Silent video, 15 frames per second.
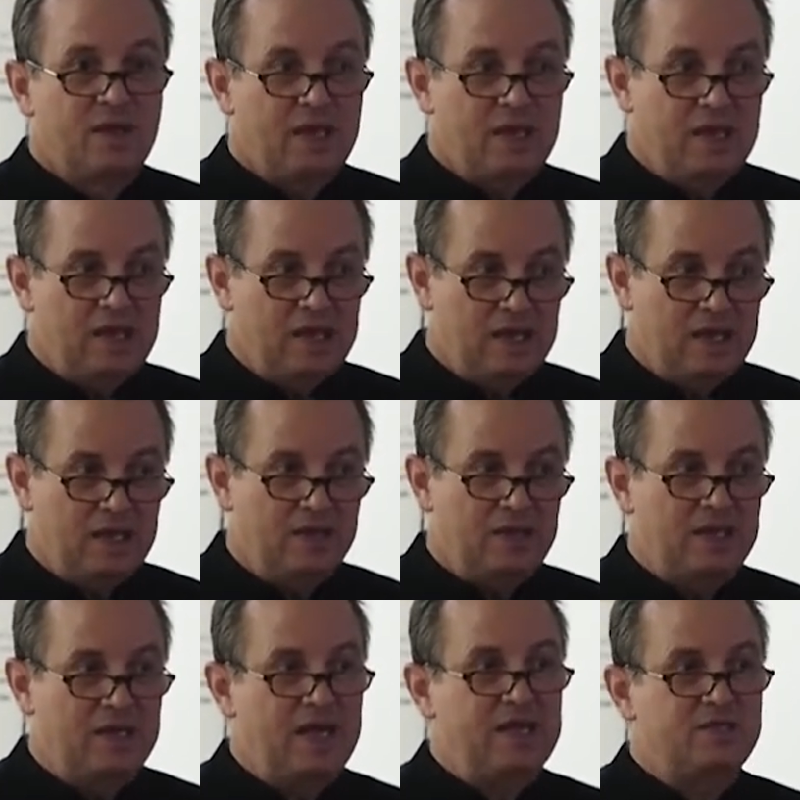And
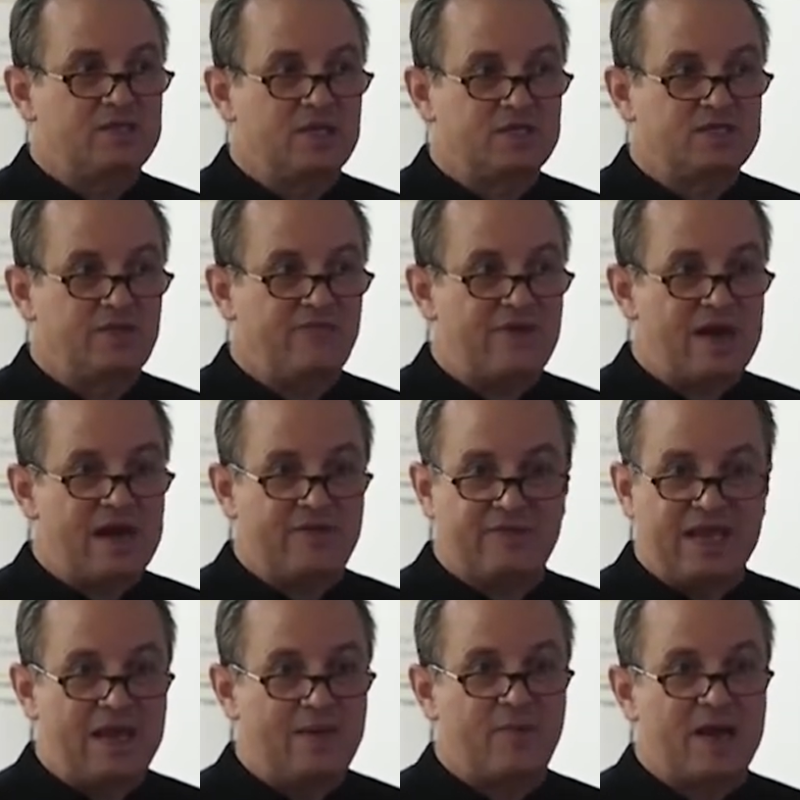at age 65,
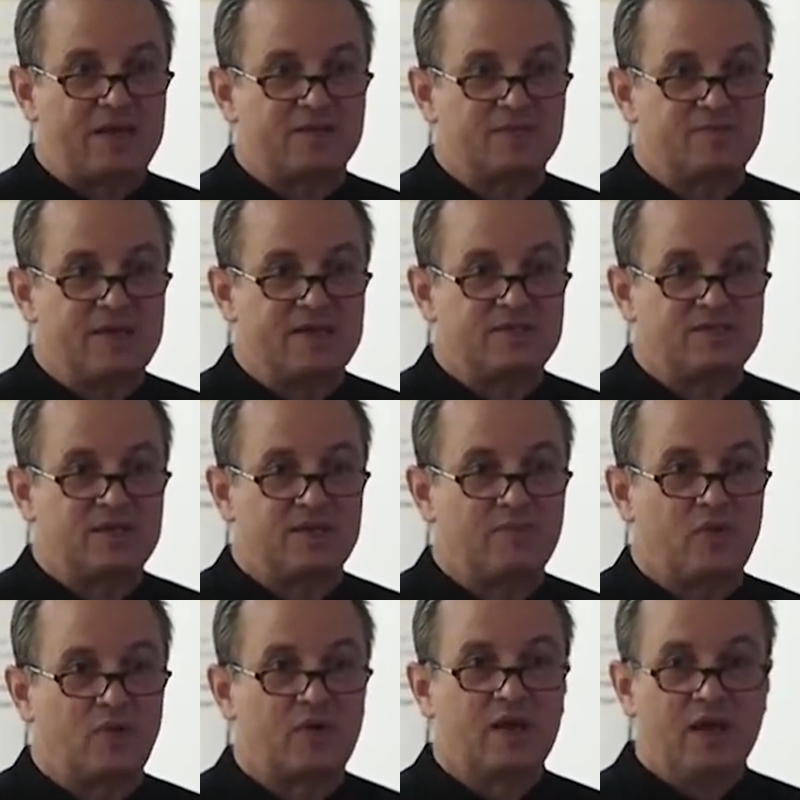can't practice medicine
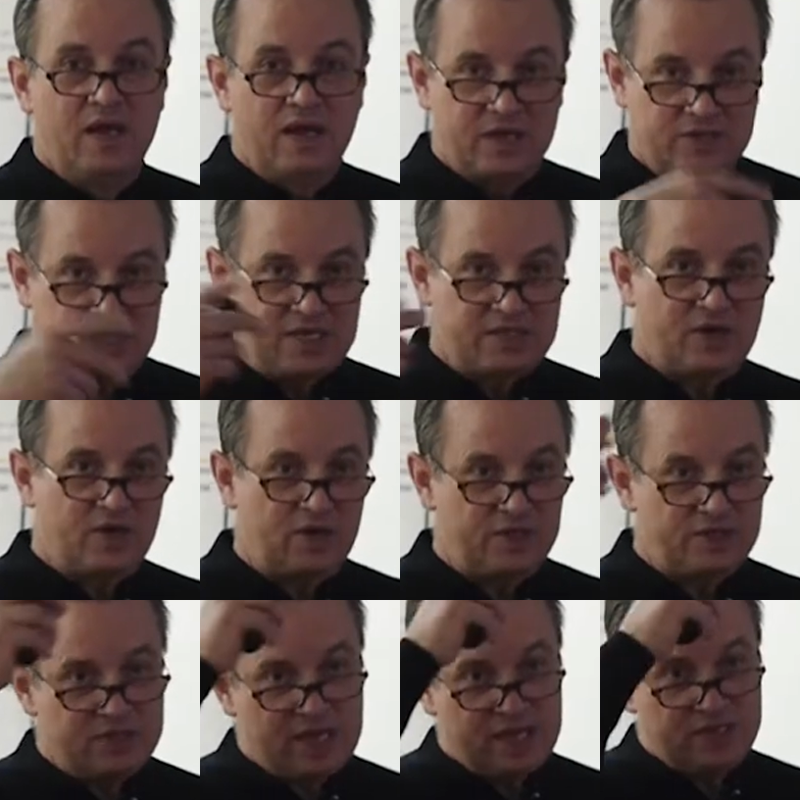anymore because he has early
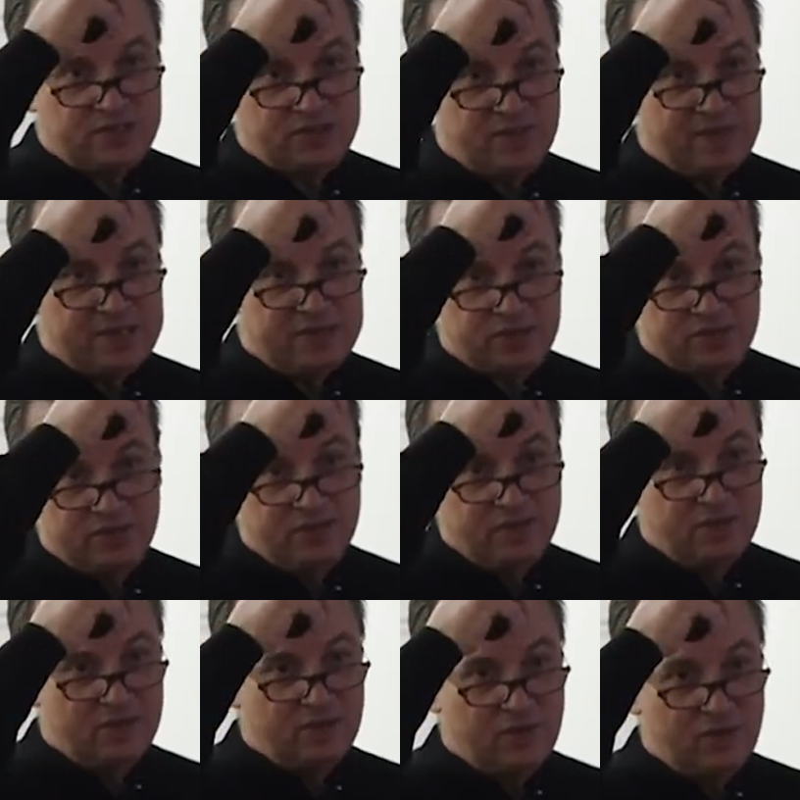stage dementia
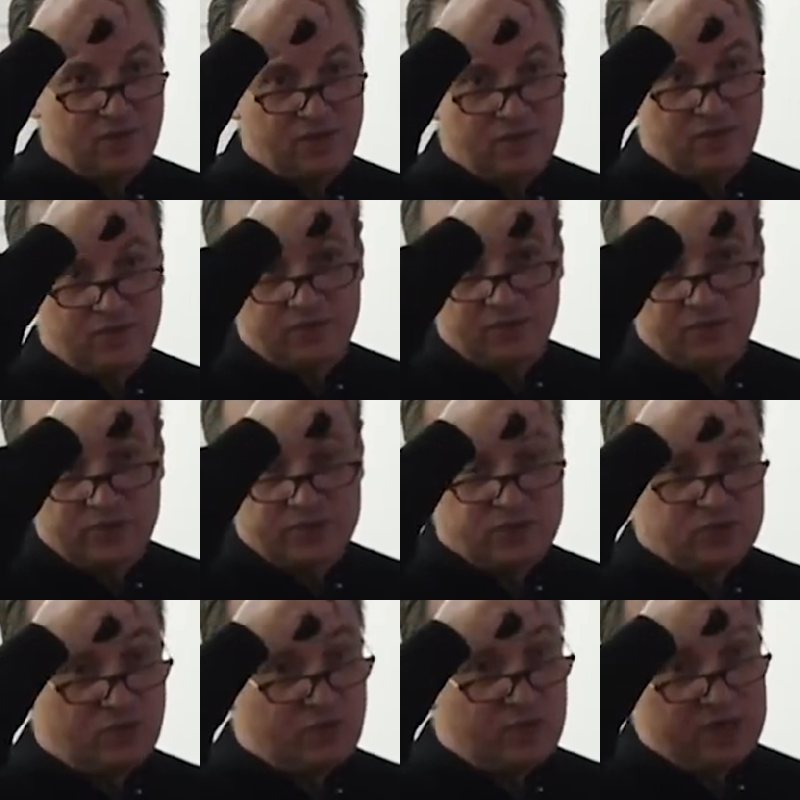going on, which is a
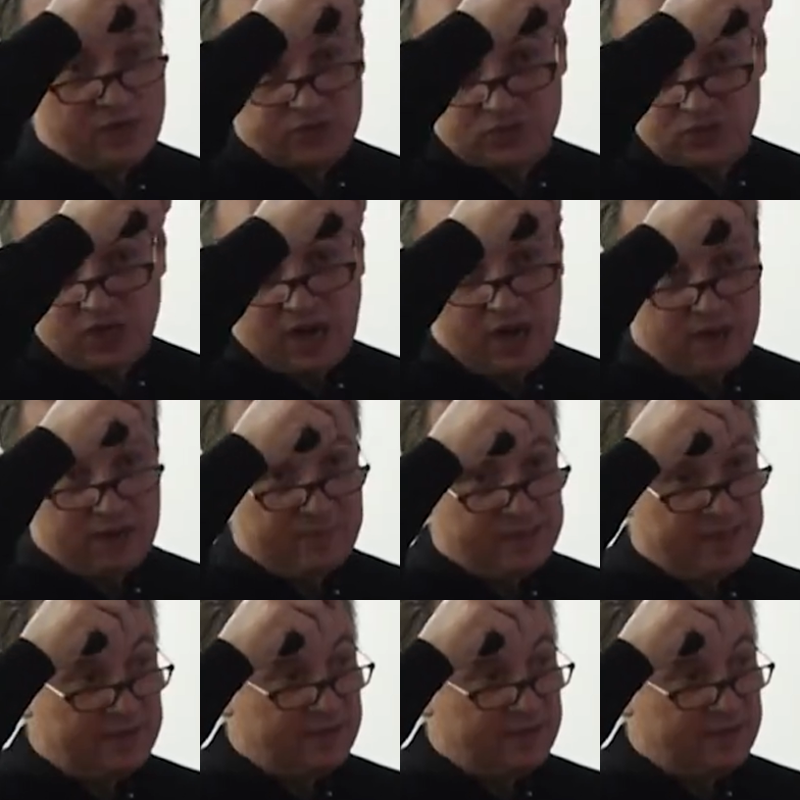real shock, man.